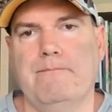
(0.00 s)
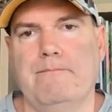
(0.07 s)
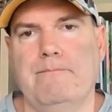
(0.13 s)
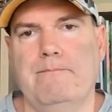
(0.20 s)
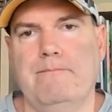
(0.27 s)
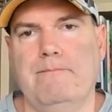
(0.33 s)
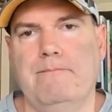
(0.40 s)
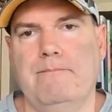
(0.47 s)

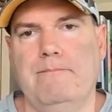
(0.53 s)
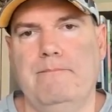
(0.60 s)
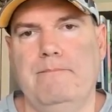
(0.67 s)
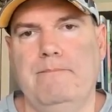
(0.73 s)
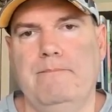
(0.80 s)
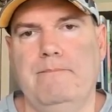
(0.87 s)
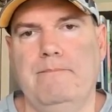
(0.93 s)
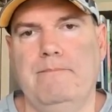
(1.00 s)

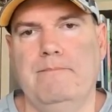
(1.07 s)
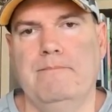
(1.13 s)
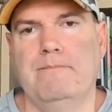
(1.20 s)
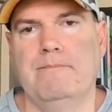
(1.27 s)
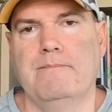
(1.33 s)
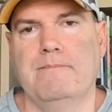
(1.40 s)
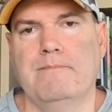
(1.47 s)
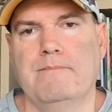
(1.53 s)

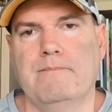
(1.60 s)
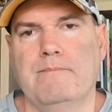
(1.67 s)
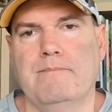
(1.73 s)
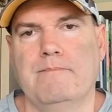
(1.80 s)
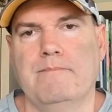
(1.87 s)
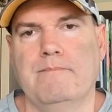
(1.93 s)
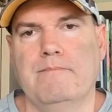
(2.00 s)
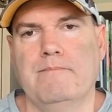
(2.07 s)

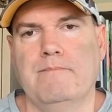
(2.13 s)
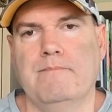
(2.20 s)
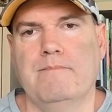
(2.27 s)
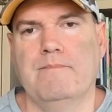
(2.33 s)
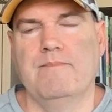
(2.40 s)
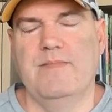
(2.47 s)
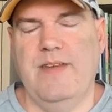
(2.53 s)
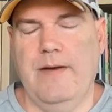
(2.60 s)

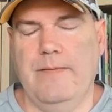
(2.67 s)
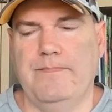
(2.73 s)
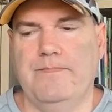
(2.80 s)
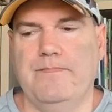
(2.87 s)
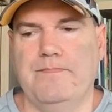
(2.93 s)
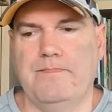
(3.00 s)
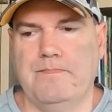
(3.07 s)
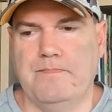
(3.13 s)

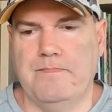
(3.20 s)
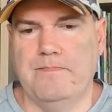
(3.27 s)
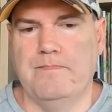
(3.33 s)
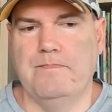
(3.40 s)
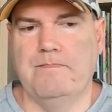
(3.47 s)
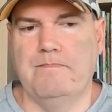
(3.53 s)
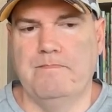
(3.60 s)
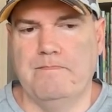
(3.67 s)

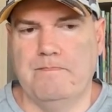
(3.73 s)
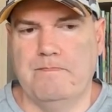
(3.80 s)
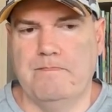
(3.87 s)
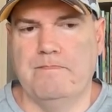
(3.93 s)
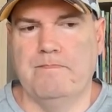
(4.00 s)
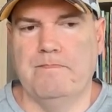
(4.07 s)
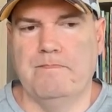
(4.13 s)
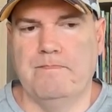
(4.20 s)

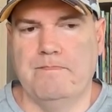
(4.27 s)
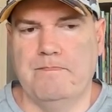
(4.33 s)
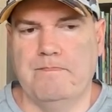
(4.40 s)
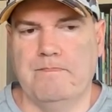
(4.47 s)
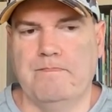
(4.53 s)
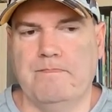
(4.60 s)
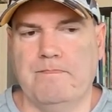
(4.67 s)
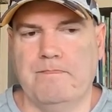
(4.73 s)

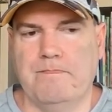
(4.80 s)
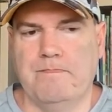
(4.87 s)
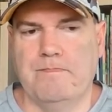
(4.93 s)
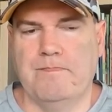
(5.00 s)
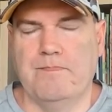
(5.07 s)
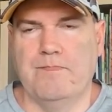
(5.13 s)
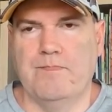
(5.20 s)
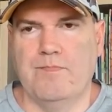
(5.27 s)

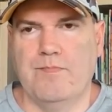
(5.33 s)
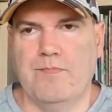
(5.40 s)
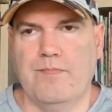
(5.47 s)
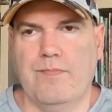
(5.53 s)
(silent)